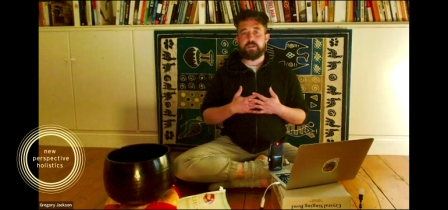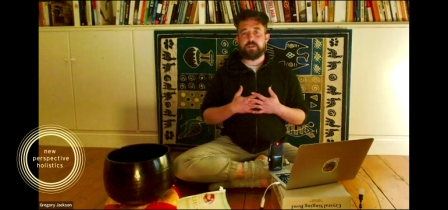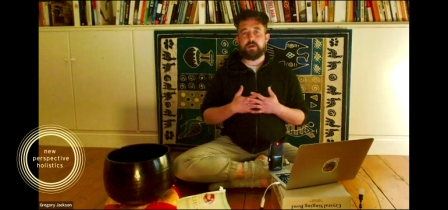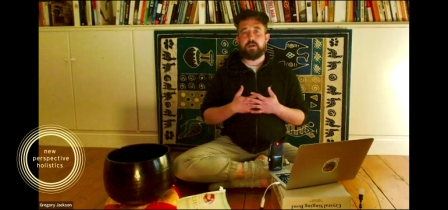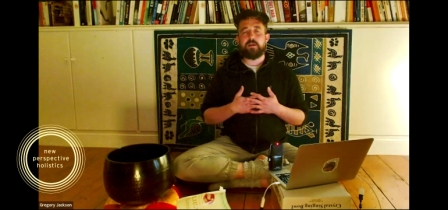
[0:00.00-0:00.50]
just
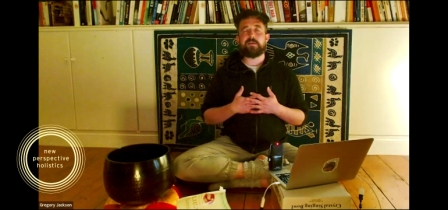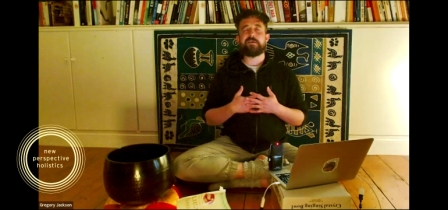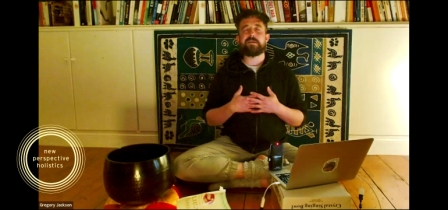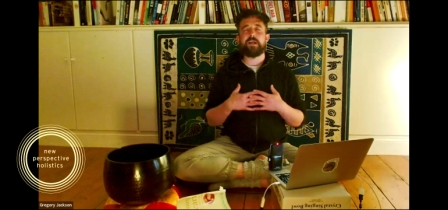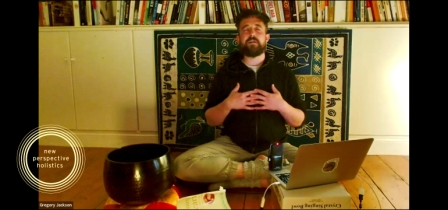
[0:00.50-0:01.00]

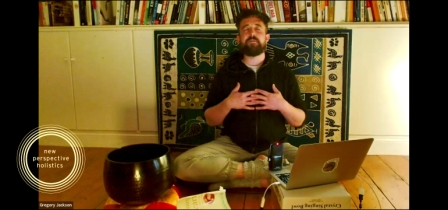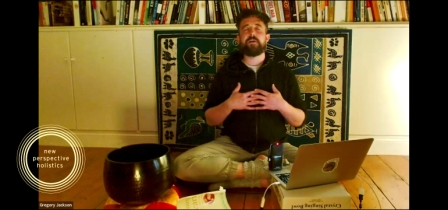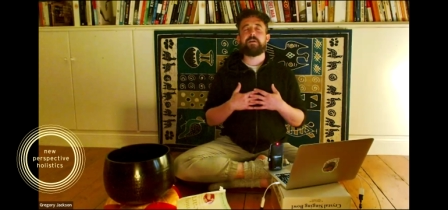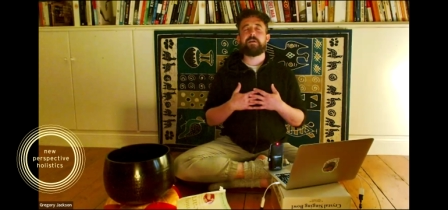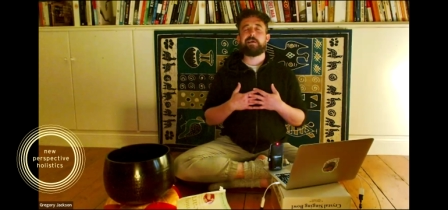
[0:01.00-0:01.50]
internally to
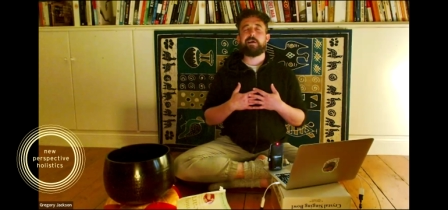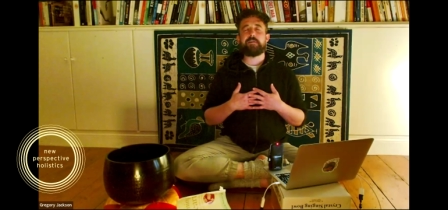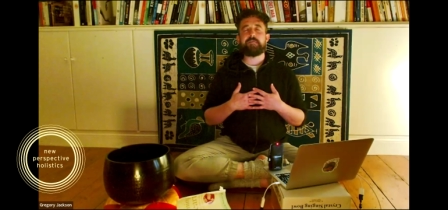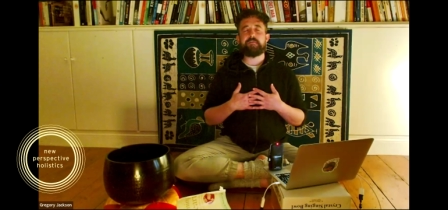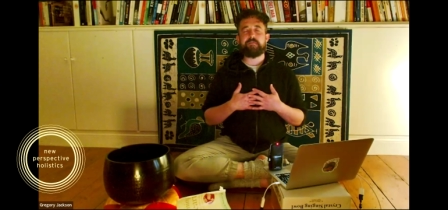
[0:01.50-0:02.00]
yourself.
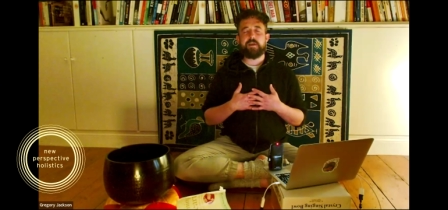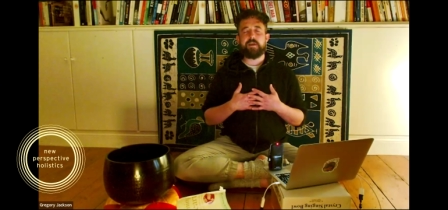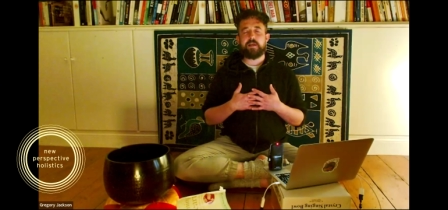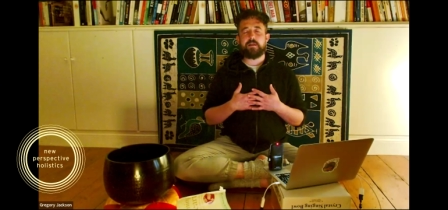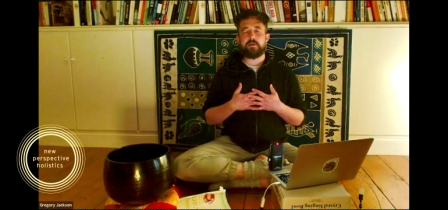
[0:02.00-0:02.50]
I
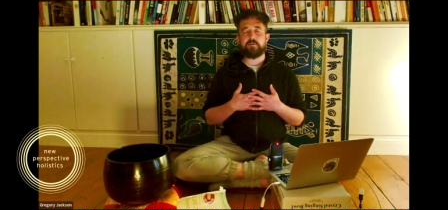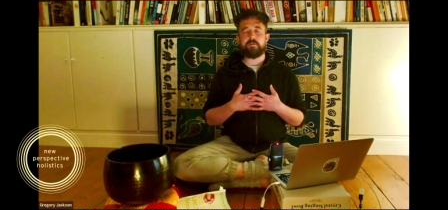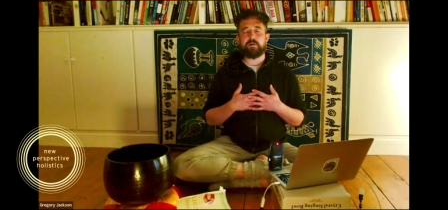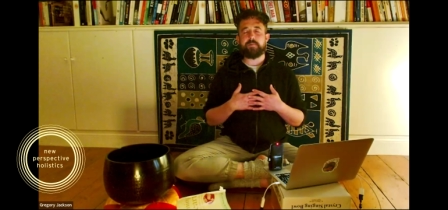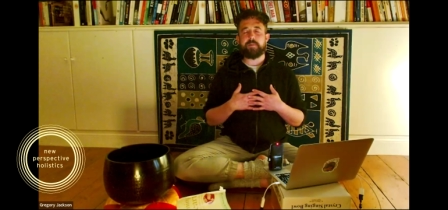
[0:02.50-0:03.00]
feel
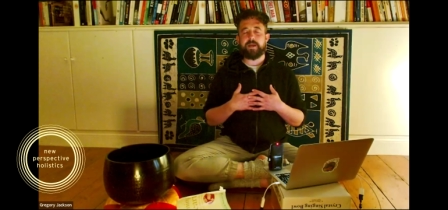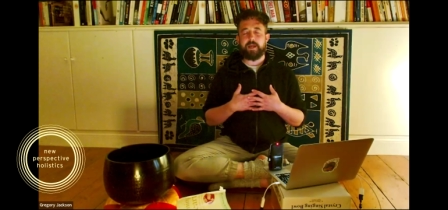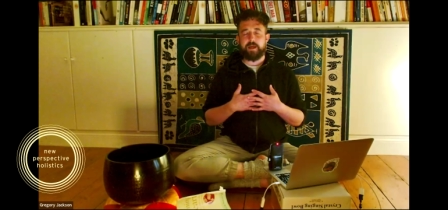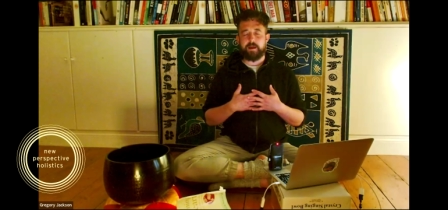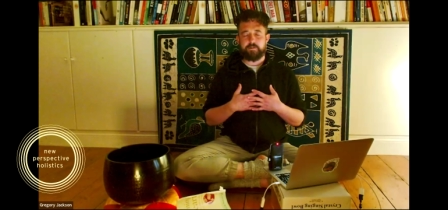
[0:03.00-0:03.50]
you. I'm
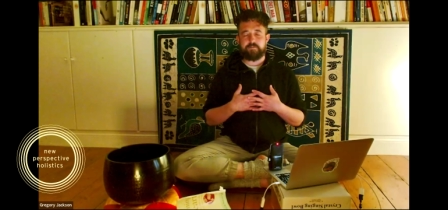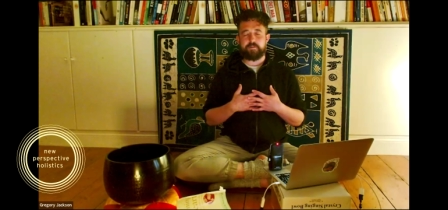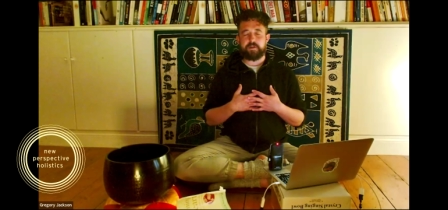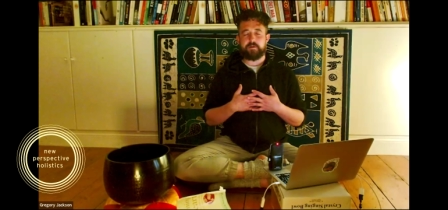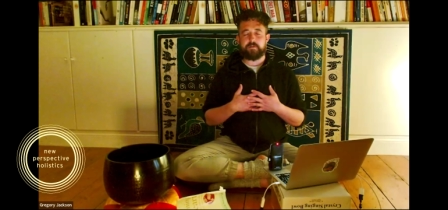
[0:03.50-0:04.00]
here
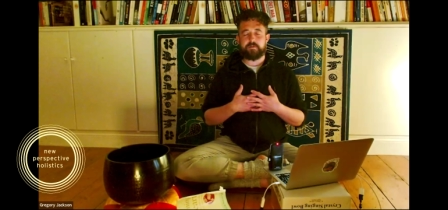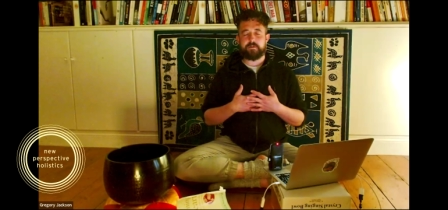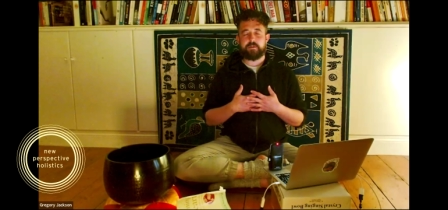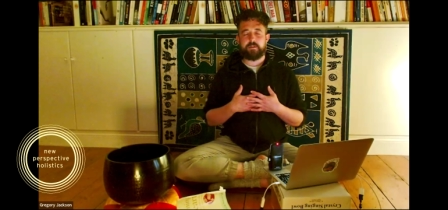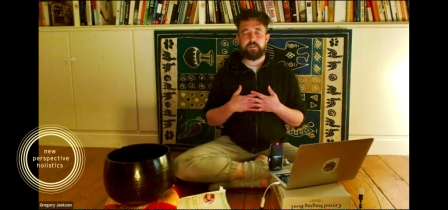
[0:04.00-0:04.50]
for you.
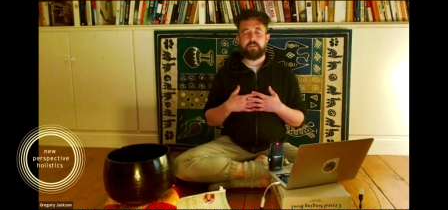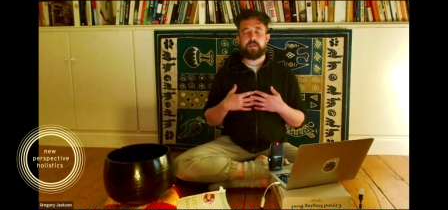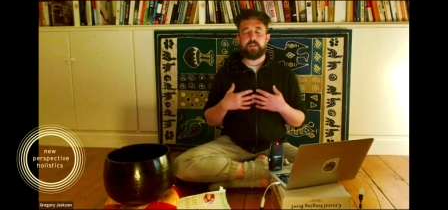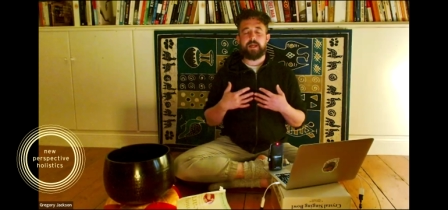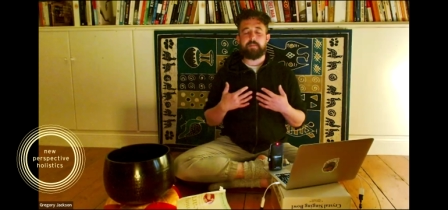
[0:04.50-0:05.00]

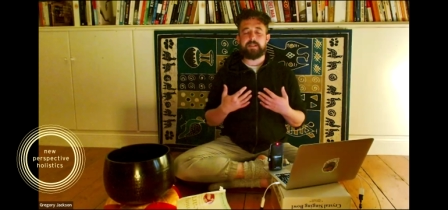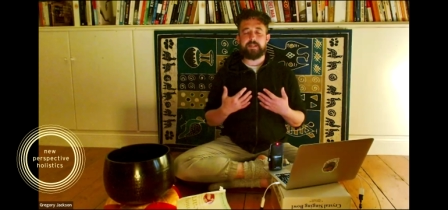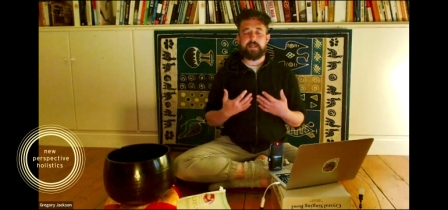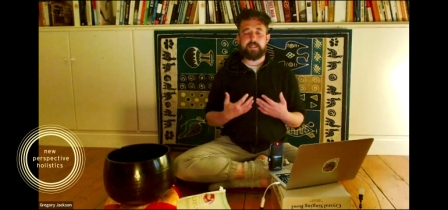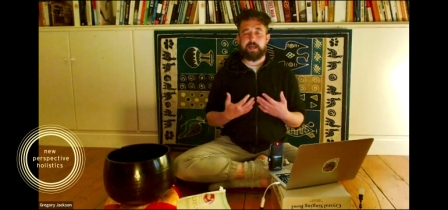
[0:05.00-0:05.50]
Let me
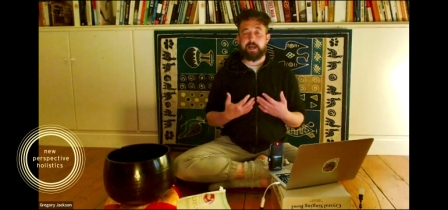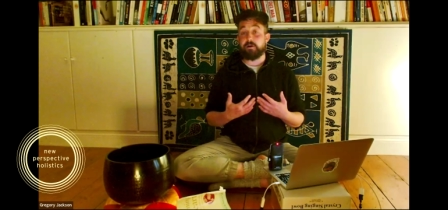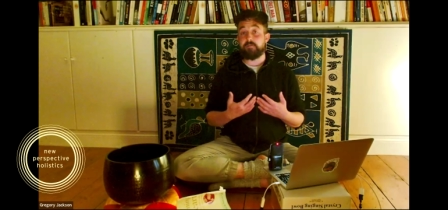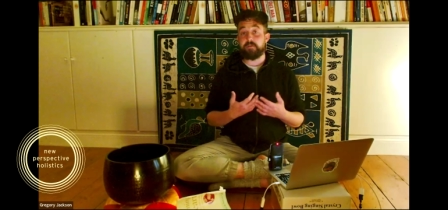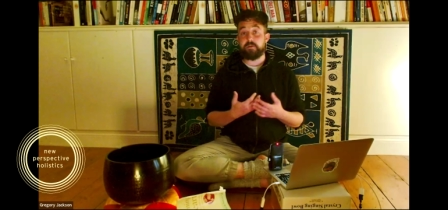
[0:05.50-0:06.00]
take
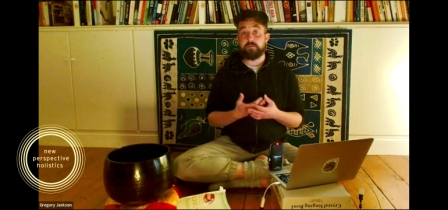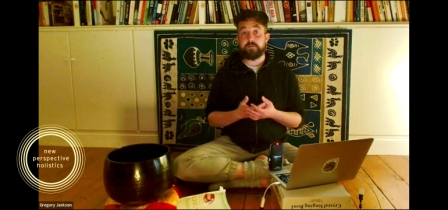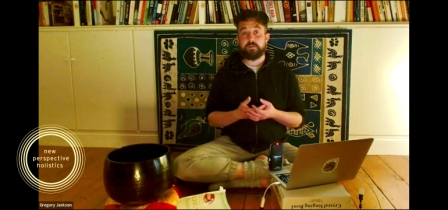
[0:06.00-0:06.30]
care of you.